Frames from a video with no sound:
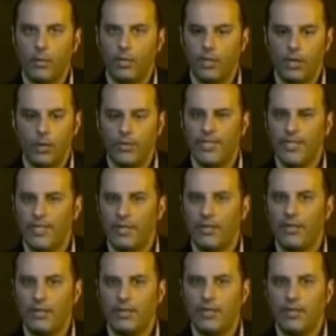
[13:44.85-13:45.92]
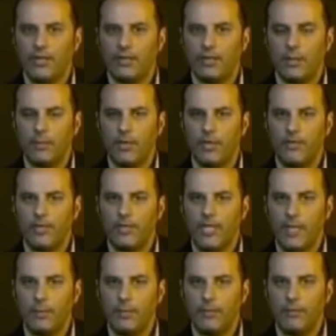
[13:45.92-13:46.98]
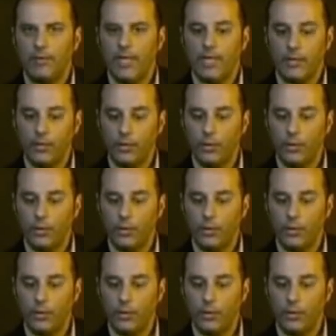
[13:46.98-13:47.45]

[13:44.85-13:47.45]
we always hear somewhat of the same refrain.